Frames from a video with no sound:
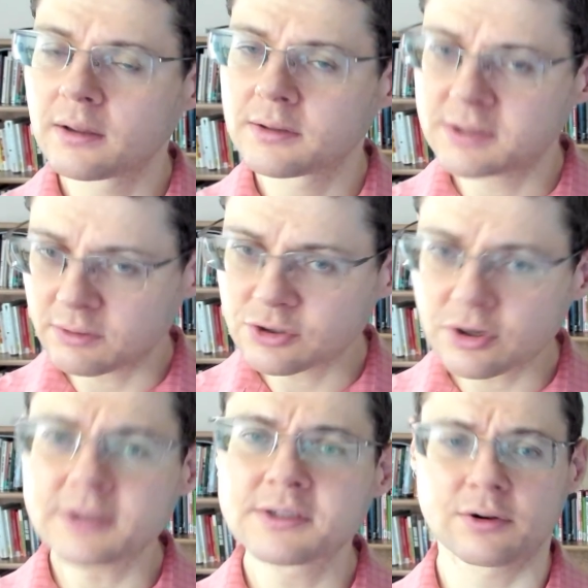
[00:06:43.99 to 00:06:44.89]
So
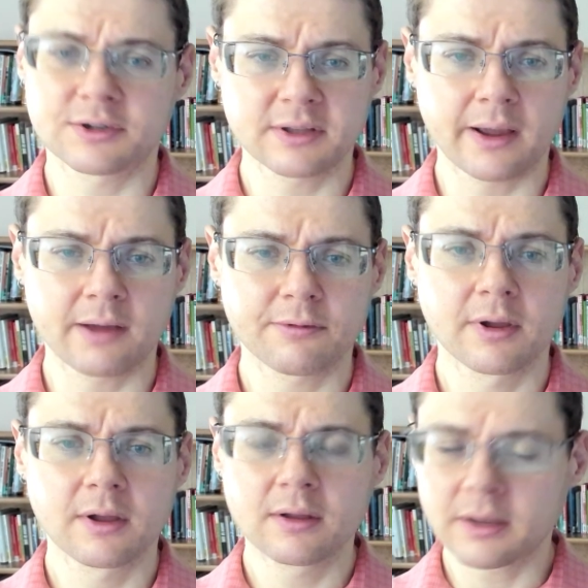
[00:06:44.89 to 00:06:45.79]
trust your staff.
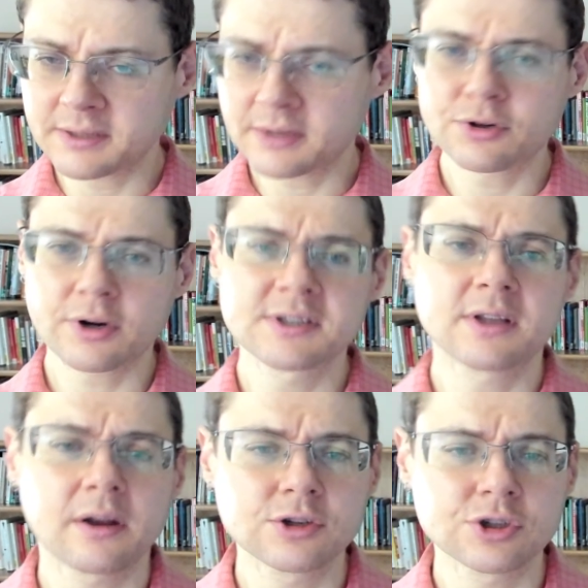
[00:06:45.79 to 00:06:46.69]
A Citrix
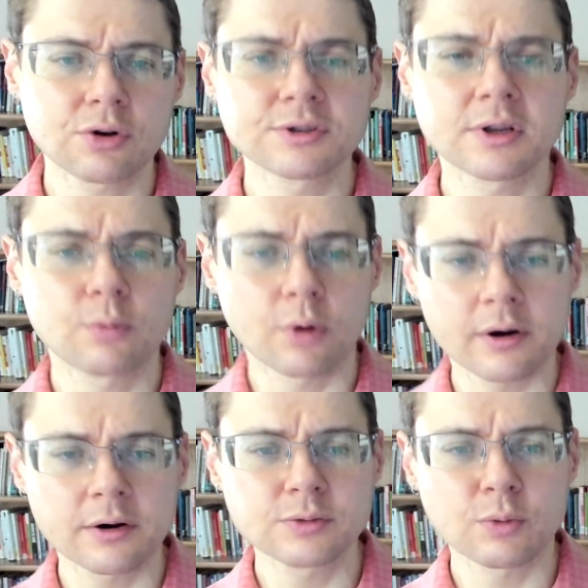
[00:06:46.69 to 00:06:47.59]
study shows that
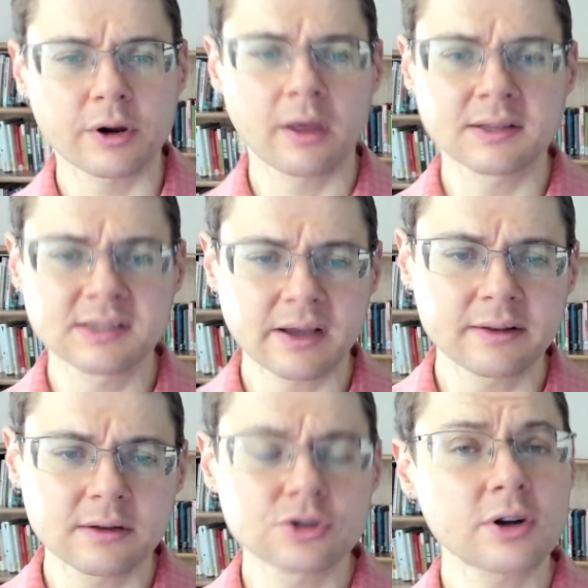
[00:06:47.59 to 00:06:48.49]
workers working on
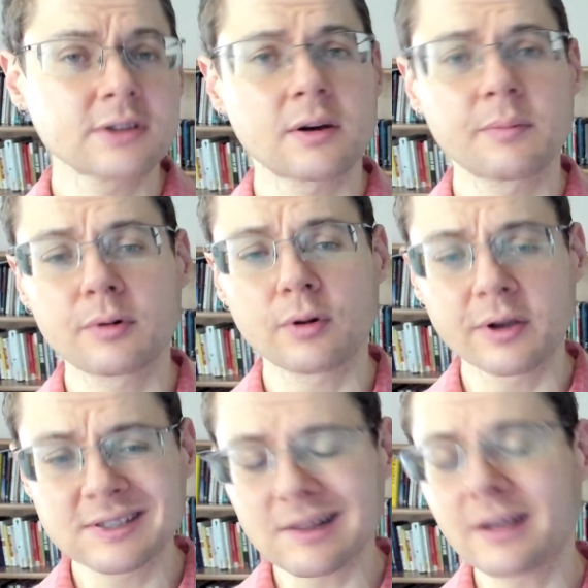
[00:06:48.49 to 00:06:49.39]
site trust their
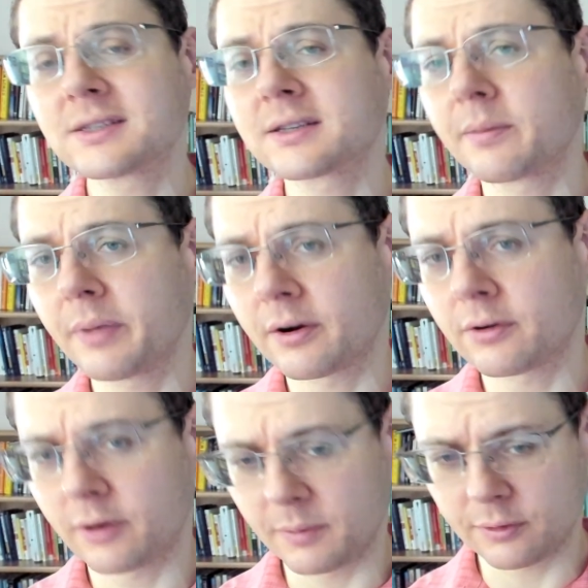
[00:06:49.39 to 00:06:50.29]
employees less compared
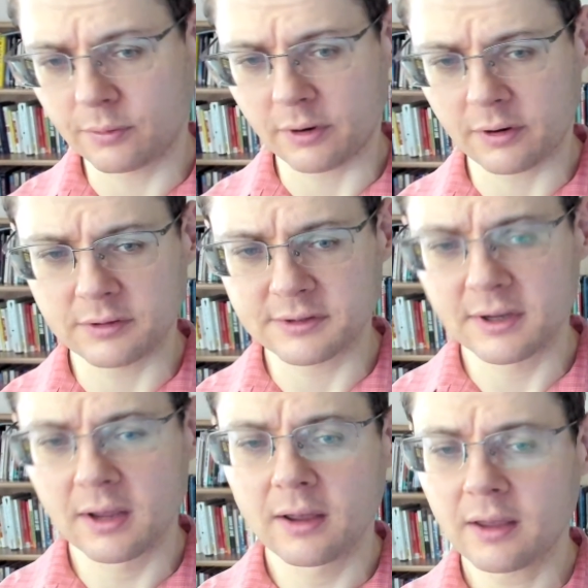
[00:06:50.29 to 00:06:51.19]
to remote workers.
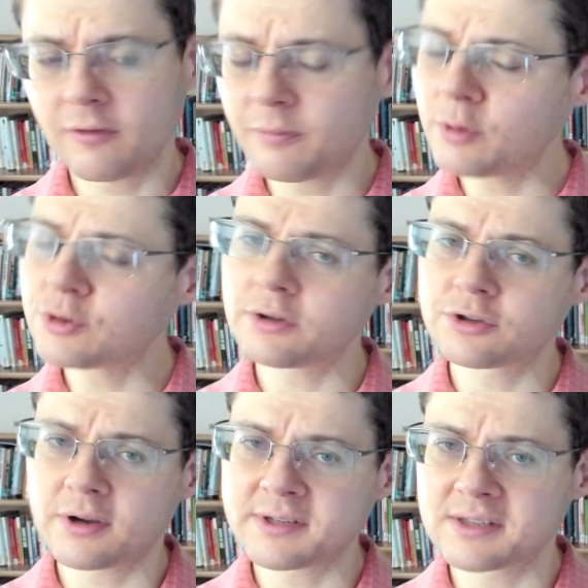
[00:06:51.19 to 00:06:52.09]
If mutual
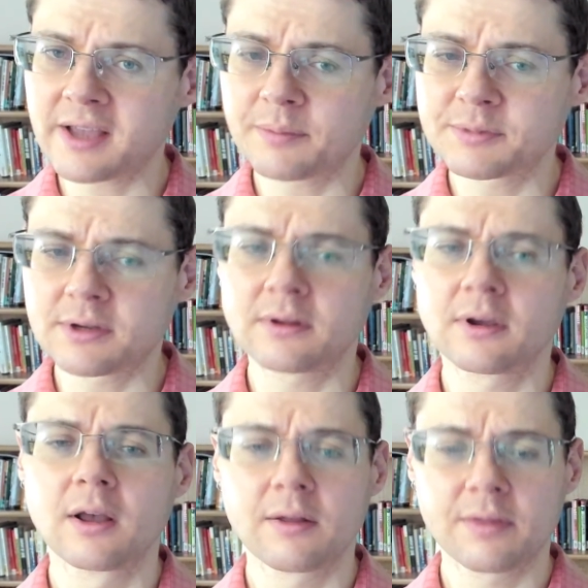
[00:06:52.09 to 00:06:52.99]
trust is absent,
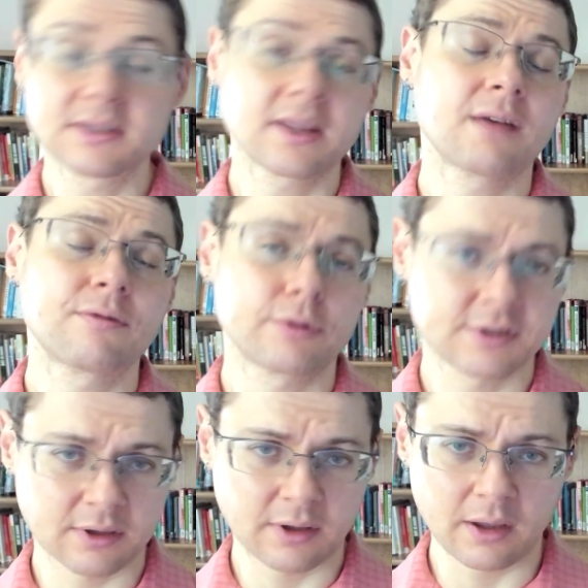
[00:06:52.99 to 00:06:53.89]
the staff will
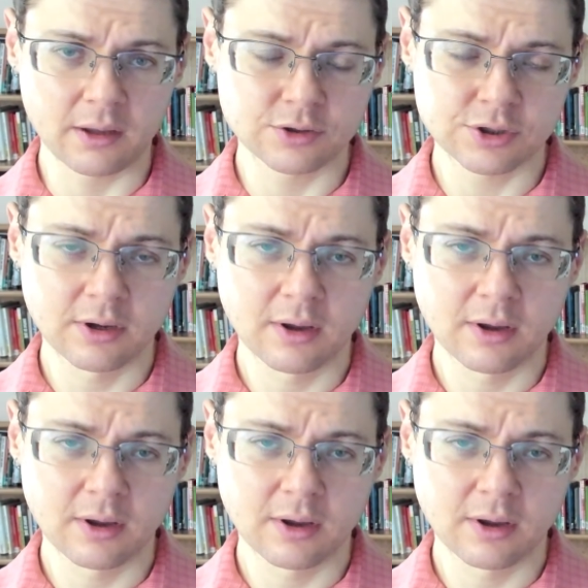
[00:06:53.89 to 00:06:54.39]
disengage.